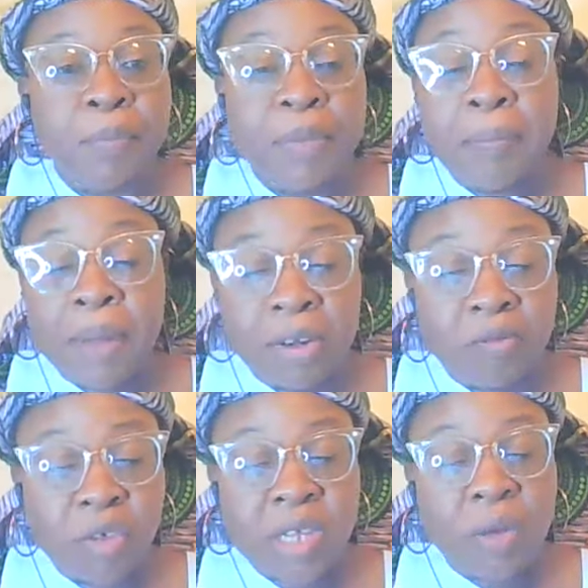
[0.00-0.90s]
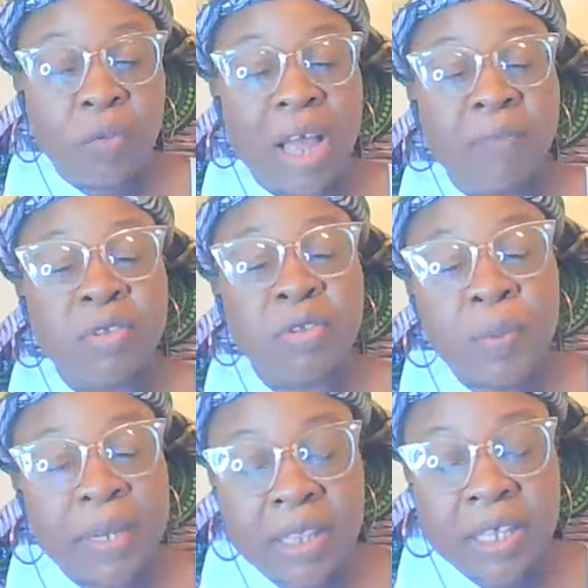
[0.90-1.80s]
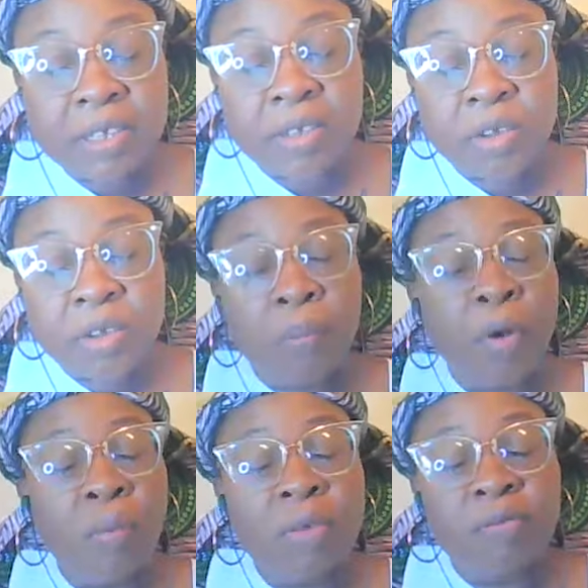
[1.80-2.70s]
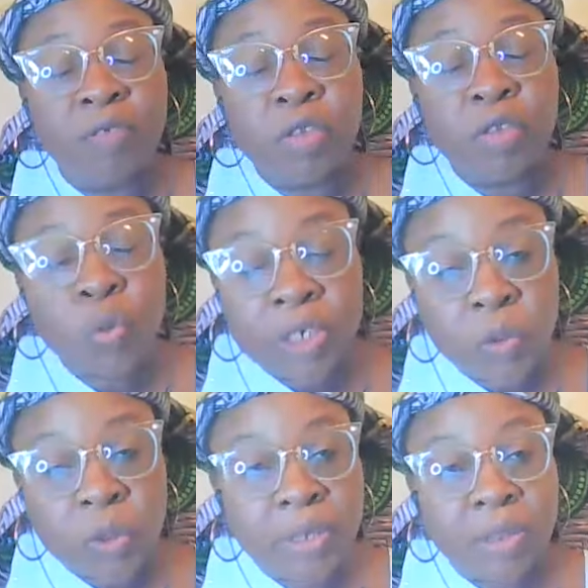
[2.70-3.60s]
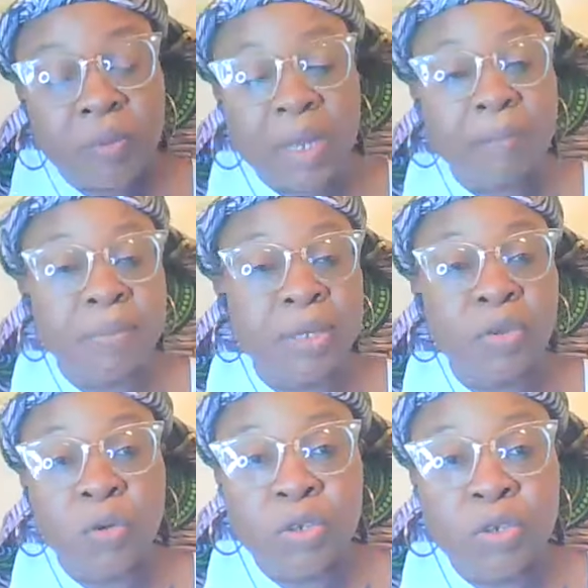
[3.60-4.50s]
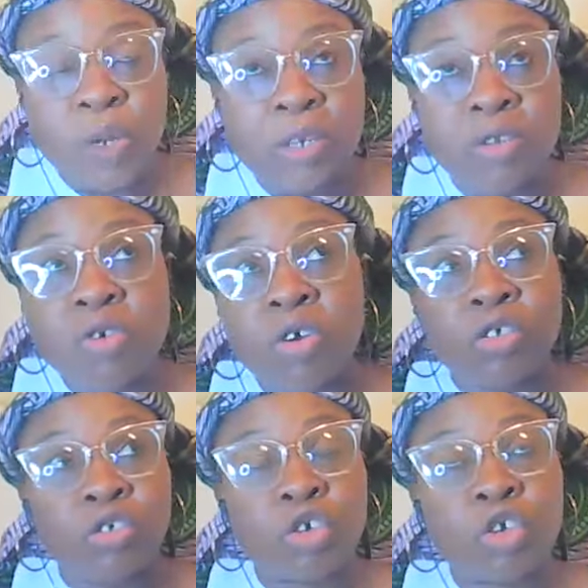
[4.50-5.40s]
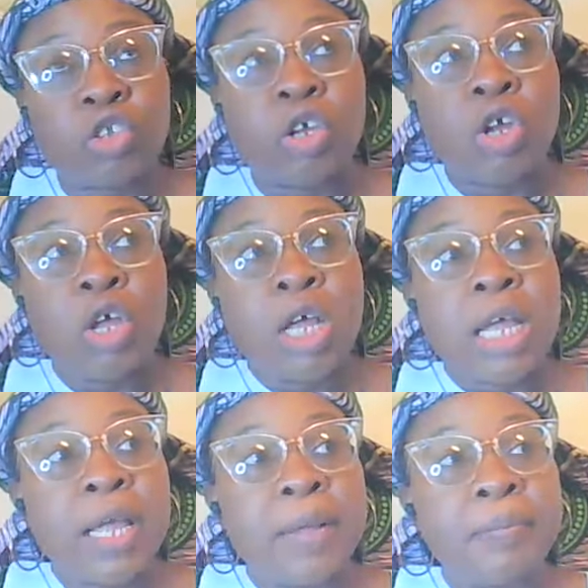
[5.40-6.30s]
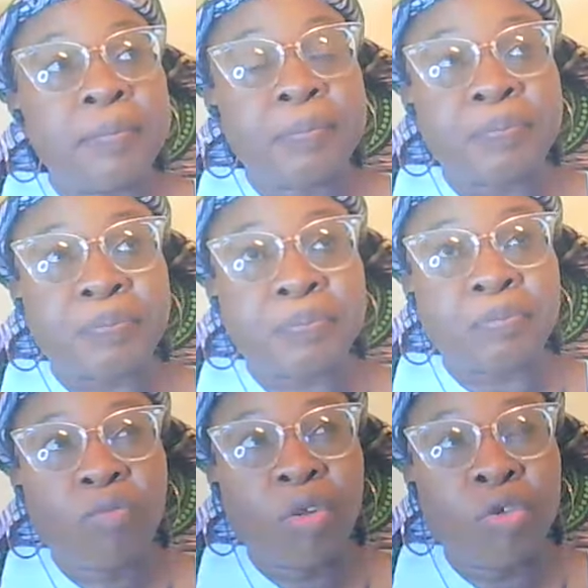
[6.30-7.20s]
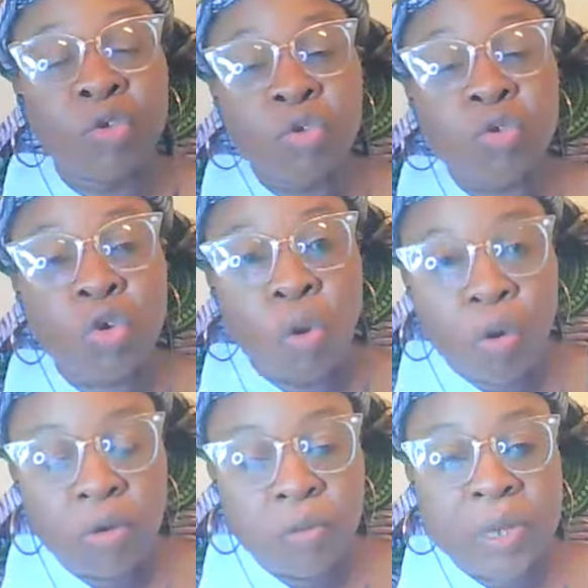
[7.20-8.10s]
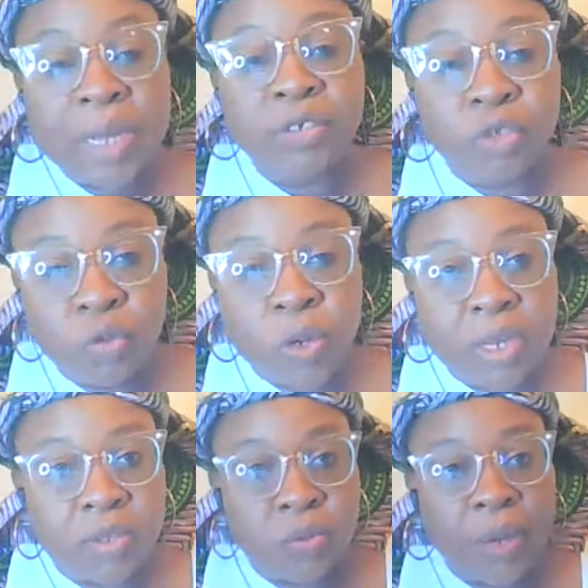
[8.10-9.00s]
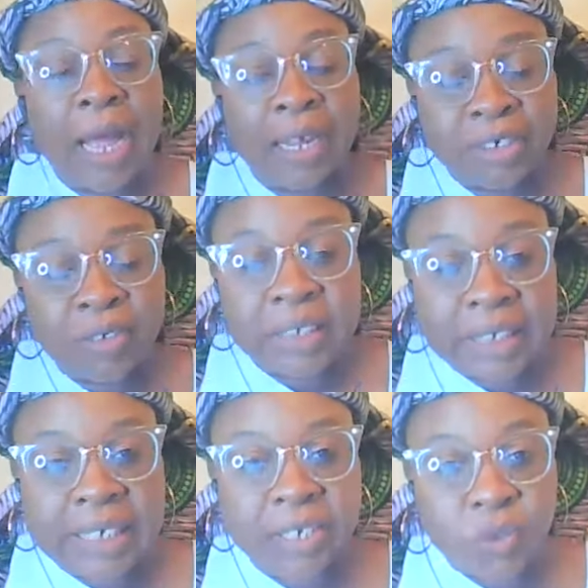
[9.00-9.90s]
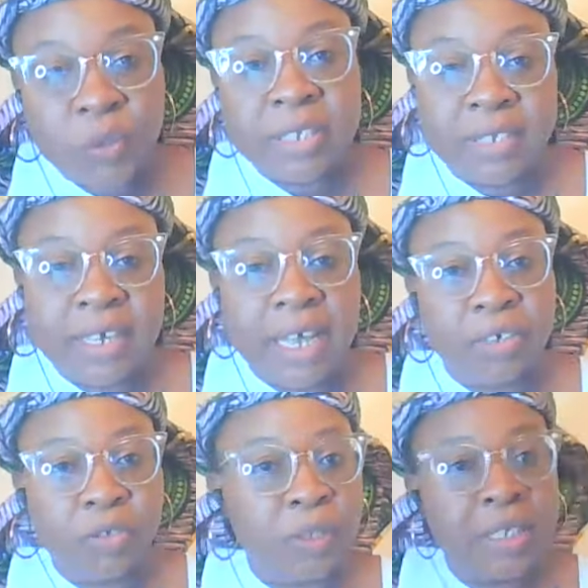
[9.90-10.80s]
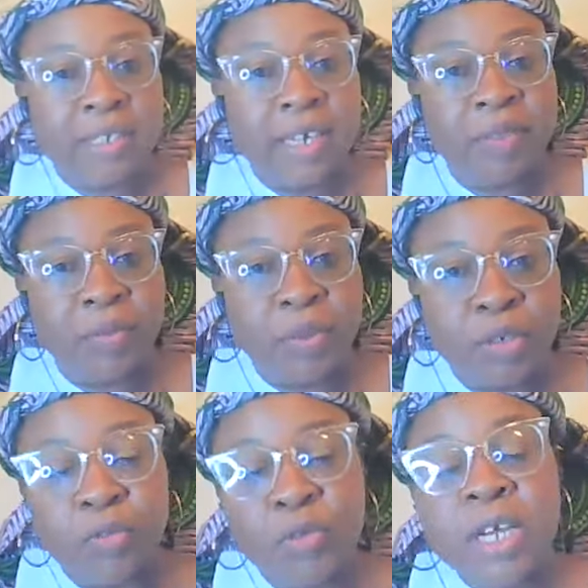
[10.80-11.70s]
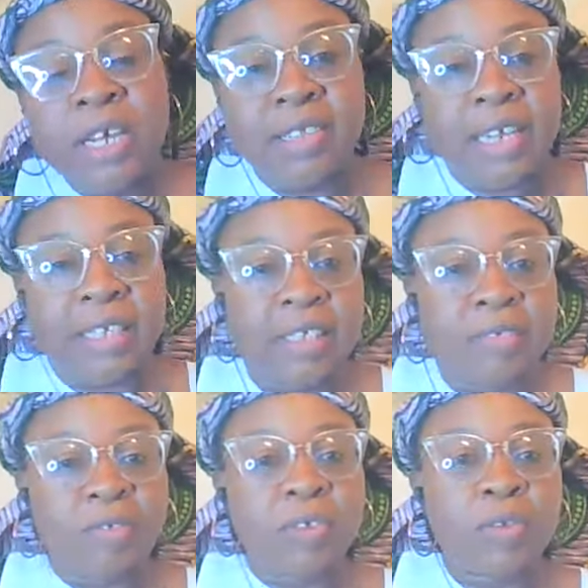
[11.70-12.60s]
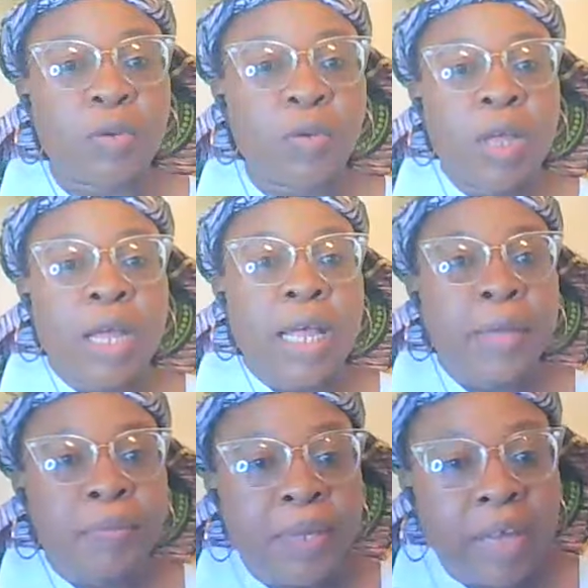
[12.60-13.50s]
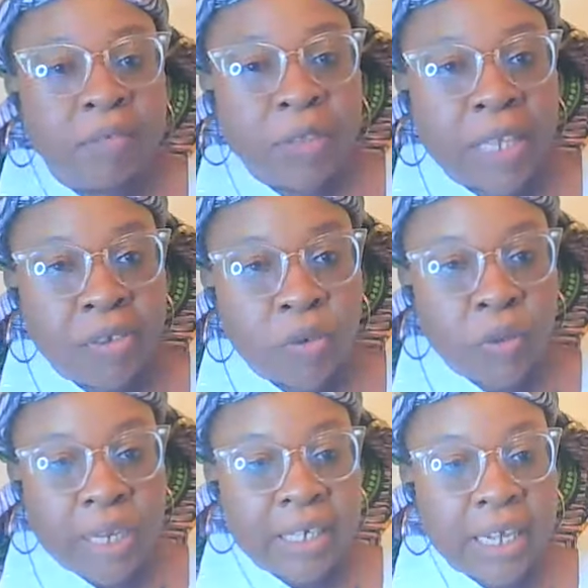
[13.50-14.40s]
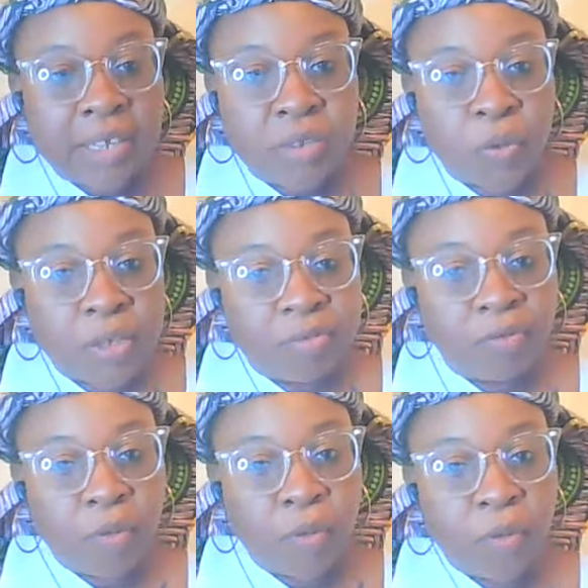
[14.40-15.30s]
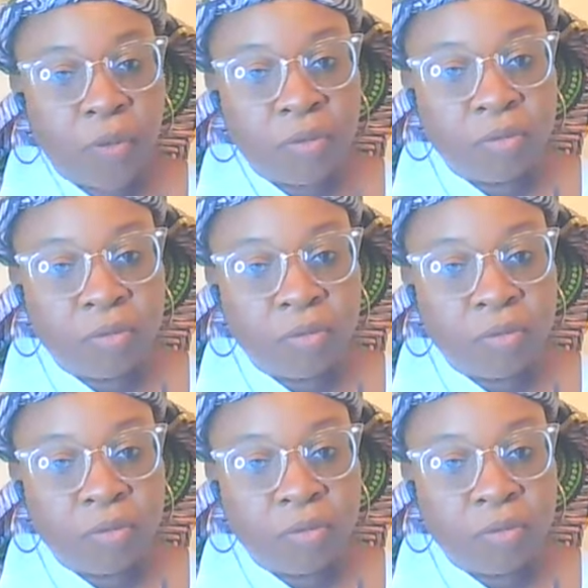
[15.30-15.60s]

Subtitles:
be a part of us, and we have so many things upcoming for 2023 and beyond. We're not just those who talk, we are doers, we are action takers. We take action. You can say everything we do is slightly different. So PF, on that note, any last words for